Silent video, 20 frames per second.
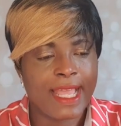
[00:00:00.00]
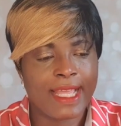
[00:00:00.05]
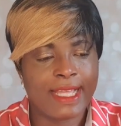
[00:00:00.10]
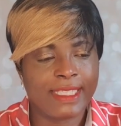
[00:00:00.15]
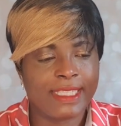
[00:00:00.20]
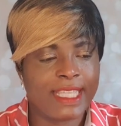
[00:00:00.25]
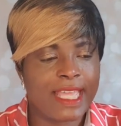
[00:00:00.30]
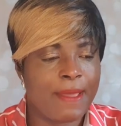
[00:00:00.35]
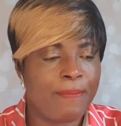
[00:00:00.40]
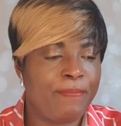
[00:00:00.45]

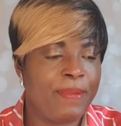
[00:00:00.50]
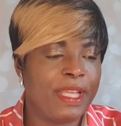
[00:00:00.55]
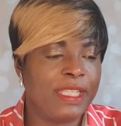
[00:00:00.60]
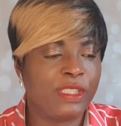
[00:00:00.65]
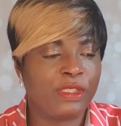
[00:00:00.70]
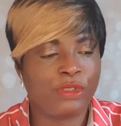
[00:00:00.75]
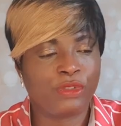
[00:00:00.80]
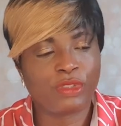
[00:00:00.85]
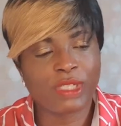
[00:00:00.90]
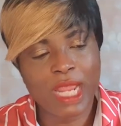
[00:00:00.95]
and get
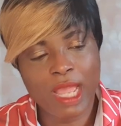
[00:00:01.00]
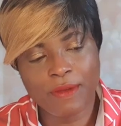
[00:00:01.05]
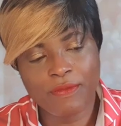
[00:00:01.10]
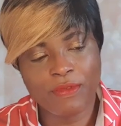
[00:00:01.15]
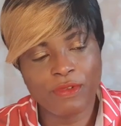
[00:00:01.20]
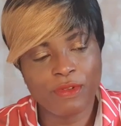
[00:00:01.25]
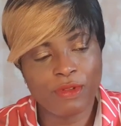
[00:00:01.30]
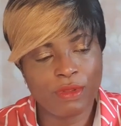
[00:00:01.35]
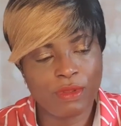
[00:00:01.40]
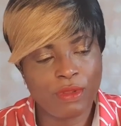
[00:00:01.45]
paid to
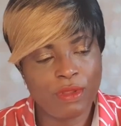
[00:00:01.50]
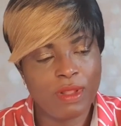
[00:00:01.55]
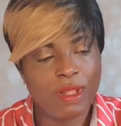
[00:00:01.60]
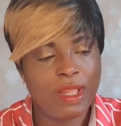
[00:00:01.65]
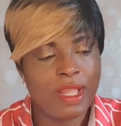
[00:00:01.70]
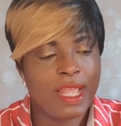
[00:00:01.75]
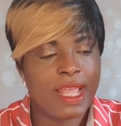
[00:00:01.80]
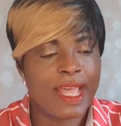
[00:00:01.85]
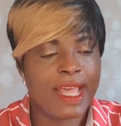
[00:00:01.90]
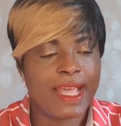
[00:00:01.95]
travel,
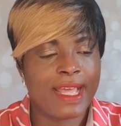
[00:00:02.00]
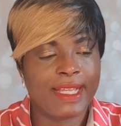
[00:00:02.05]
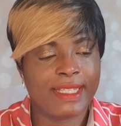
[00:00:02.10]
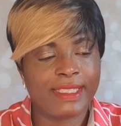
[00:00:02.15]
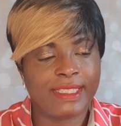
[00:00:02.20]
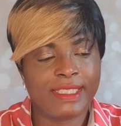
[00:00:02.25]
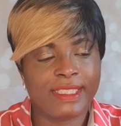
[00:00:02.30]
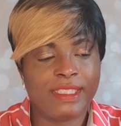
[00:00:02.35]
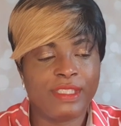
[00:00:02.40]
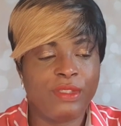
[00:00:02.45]

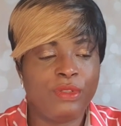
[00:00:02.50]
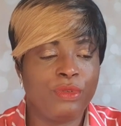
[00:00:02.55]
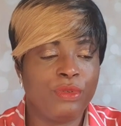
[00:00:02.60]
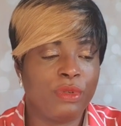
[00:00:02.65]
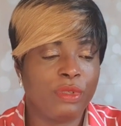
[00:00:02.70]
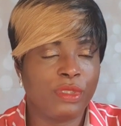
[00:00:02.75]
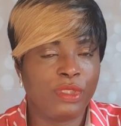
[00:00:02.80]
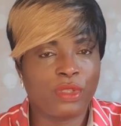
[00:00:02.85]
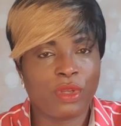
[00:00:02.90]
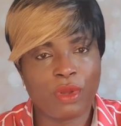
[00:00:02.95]
and
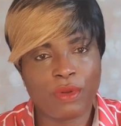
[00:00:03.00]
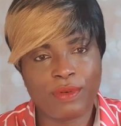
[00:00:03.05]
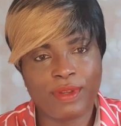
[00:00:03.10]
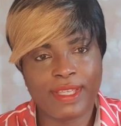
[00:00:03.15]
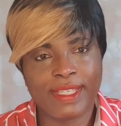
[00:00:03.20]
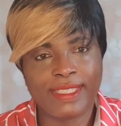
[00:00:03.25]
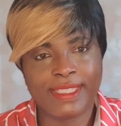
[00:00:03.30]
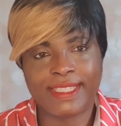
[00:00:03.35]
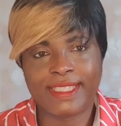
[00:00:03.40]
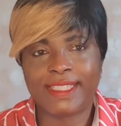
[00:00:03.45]
Euro
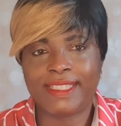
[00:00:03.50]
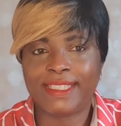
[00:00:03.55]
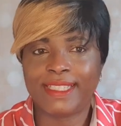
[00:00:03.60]
tourist.